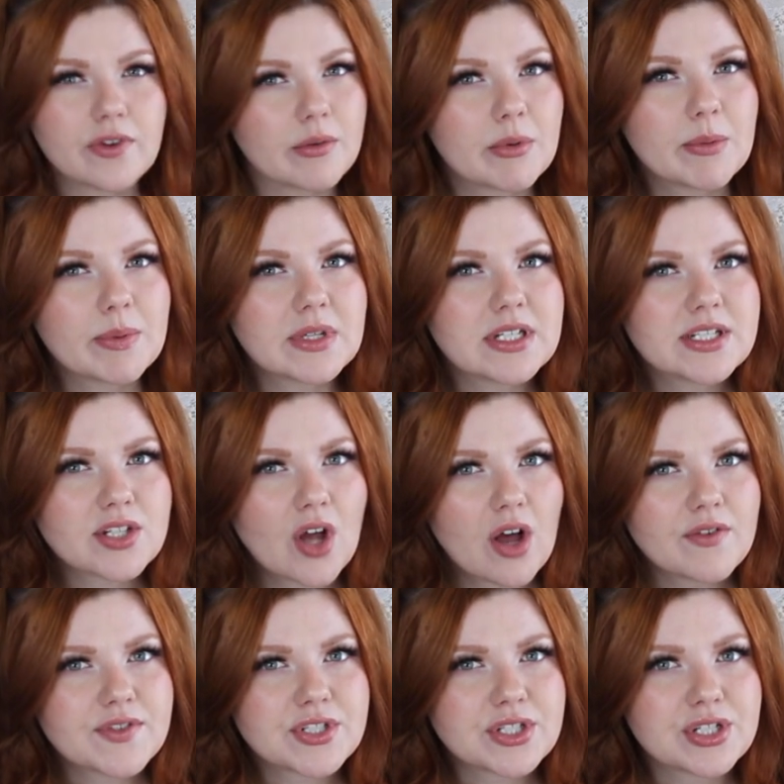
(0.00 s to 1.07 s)
former police
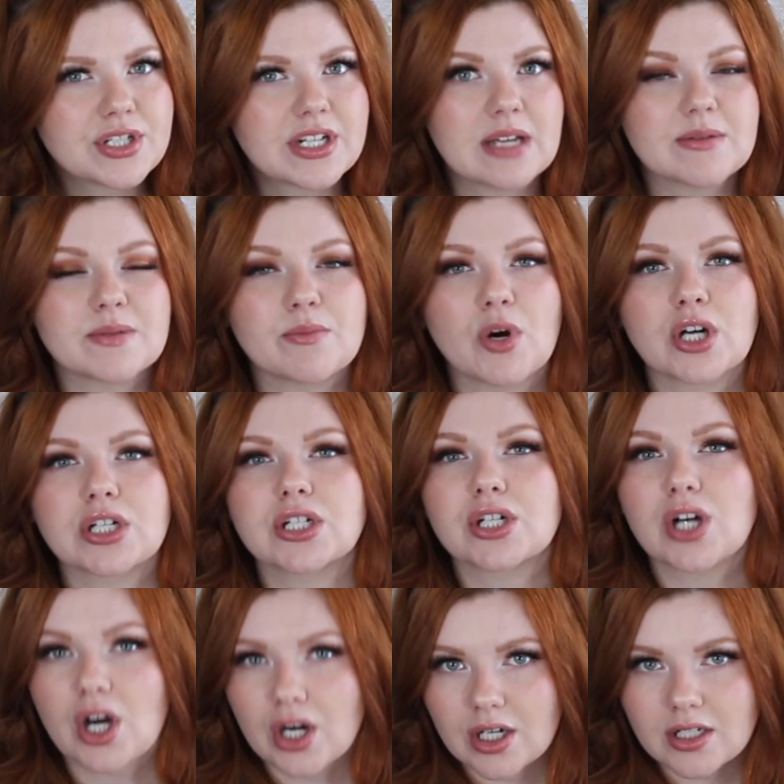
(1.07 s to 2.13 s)
officer named Mark
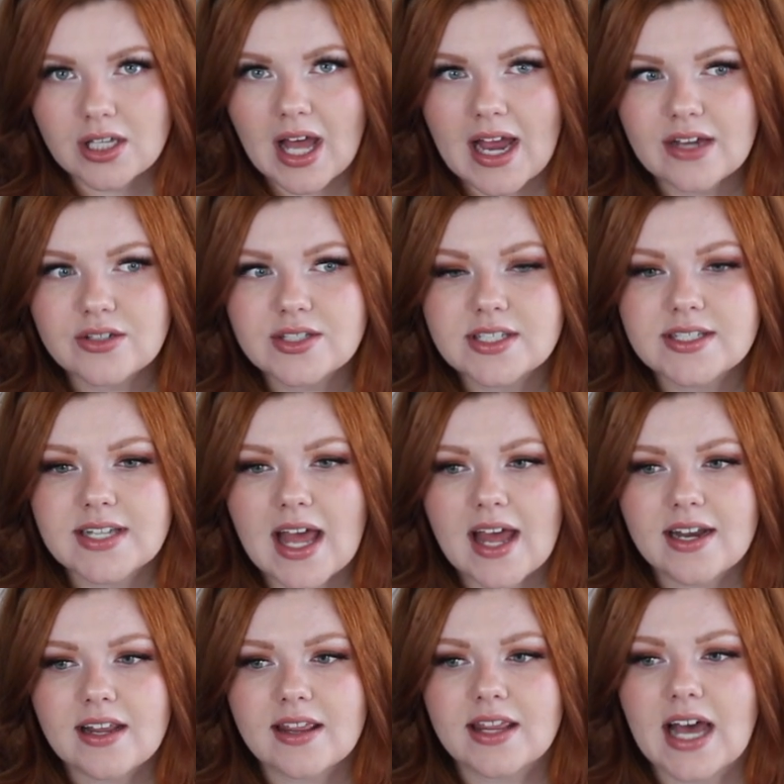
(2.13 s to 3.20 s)
Carlisle
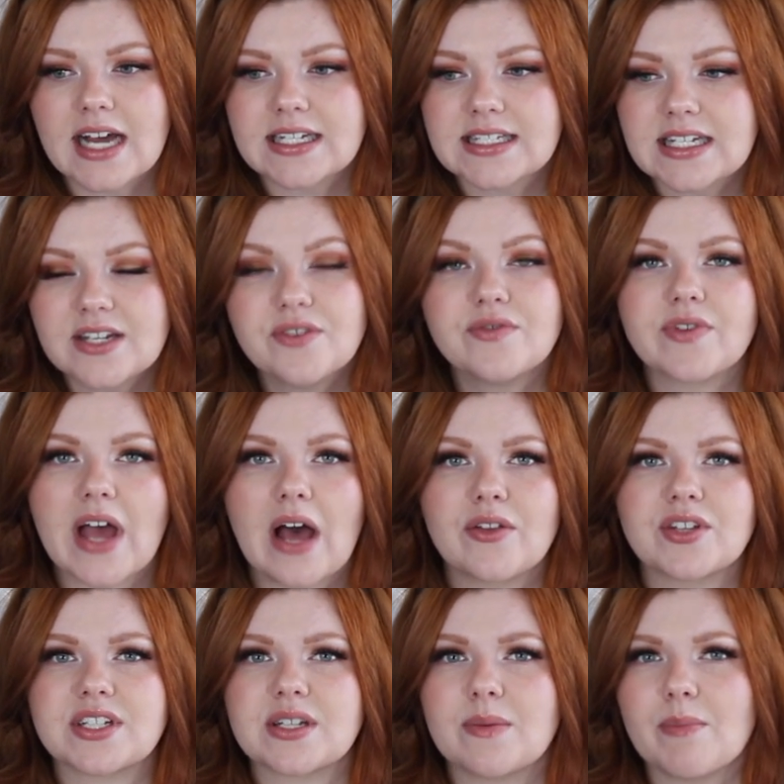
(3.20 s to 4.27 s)
said that he
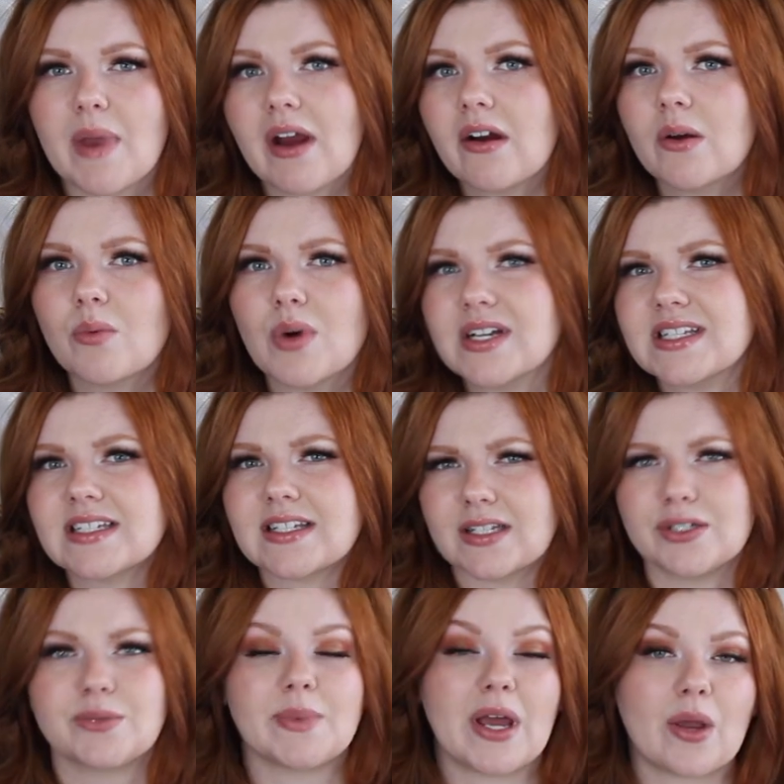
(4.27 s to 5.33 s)
found that Tamara wasn't
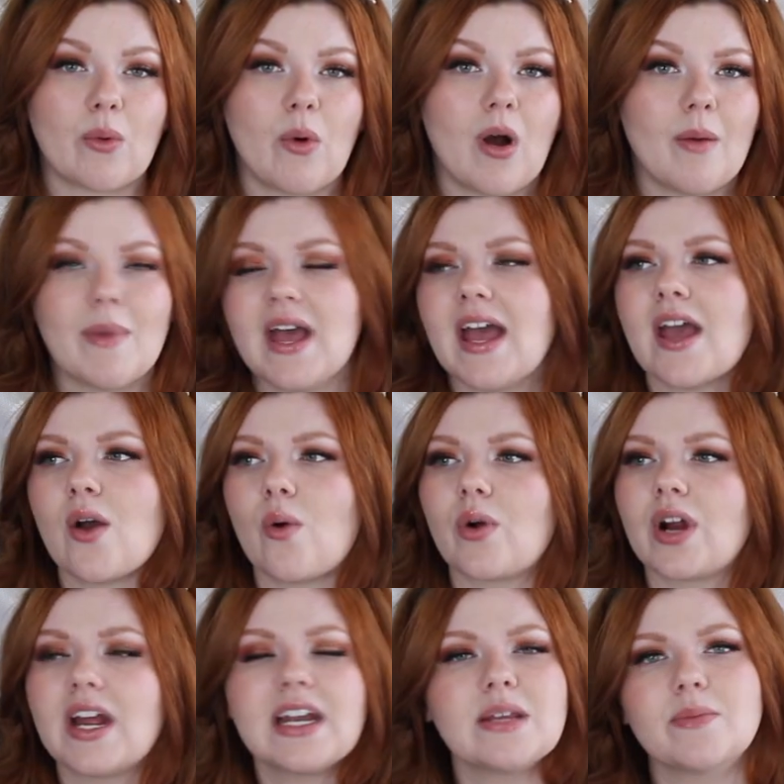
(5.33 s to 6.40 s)
killed by Kwame
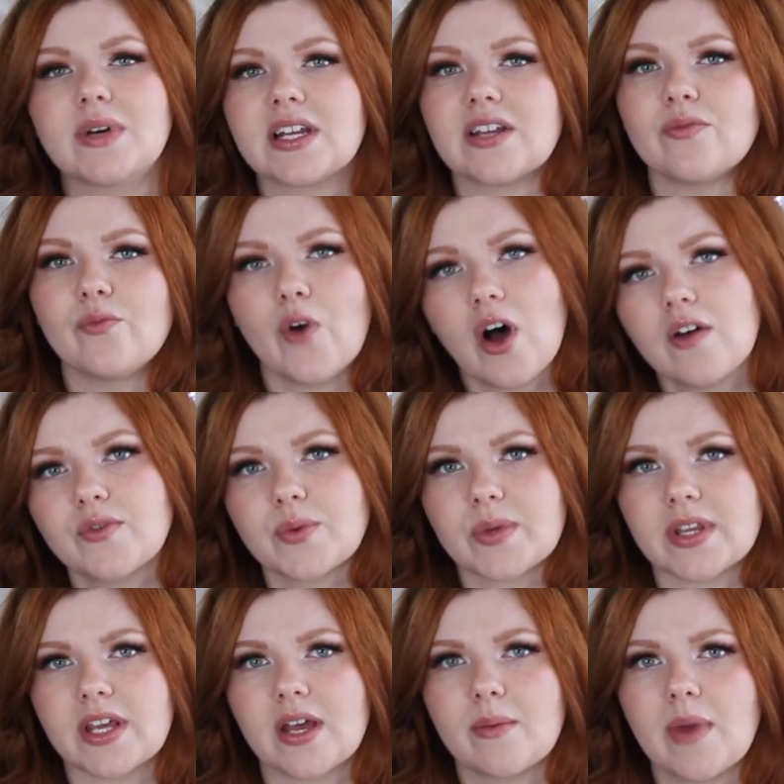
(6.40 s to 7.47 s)
or anybody involved
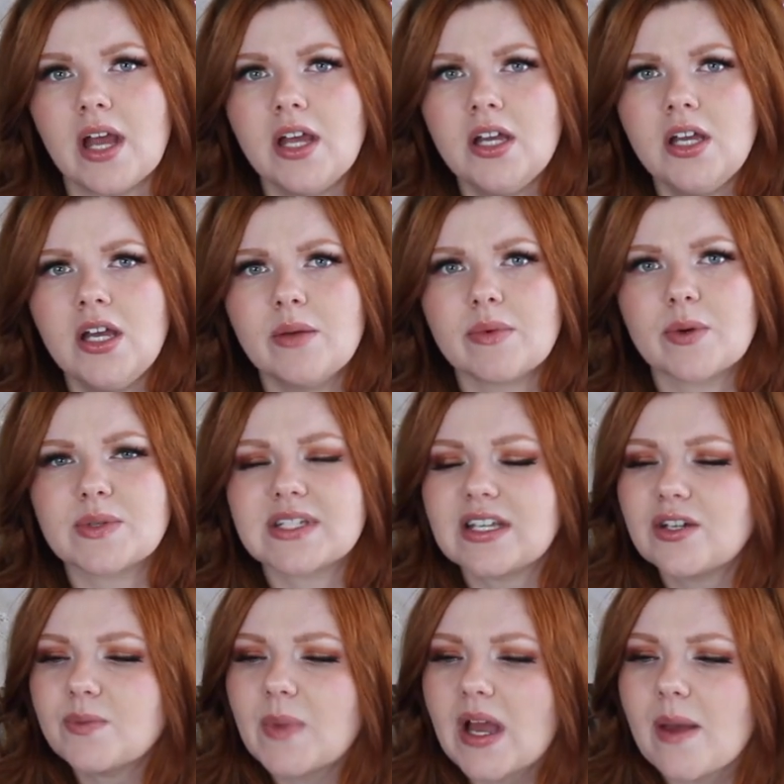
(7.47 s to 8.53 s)
with him, but was
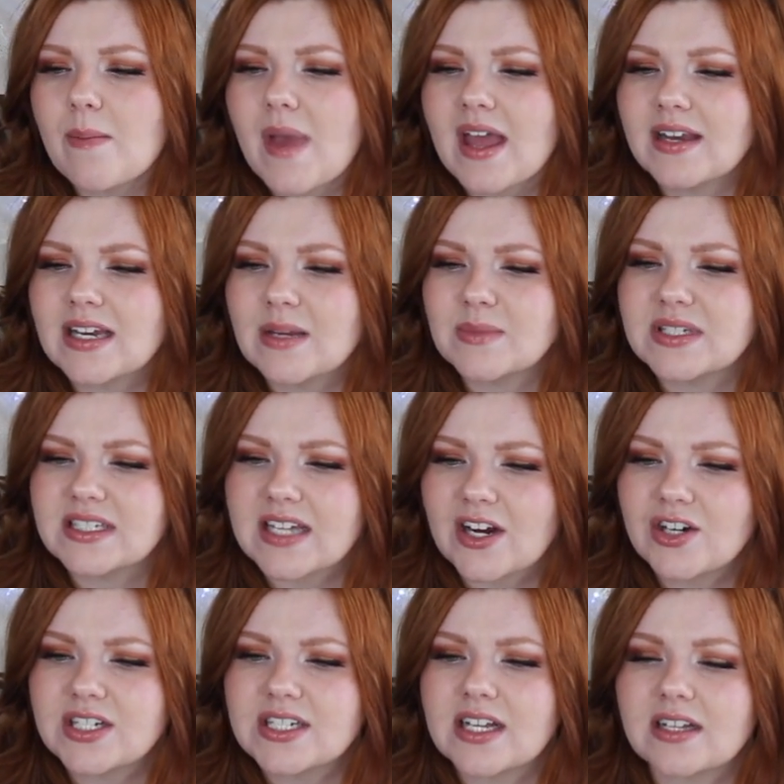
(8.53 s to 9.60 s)
killed by a man named
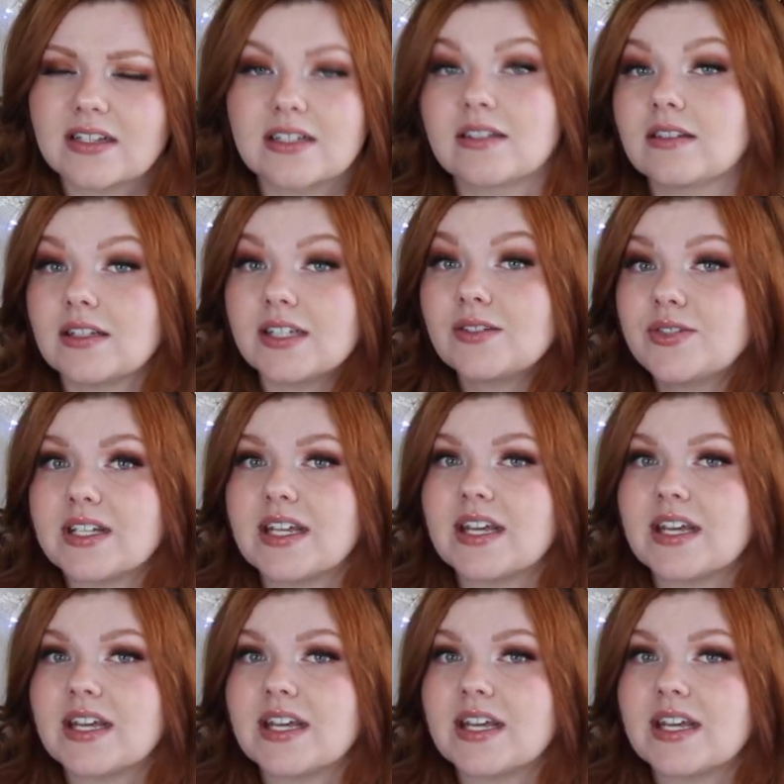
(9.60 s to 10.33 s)
Darrett Little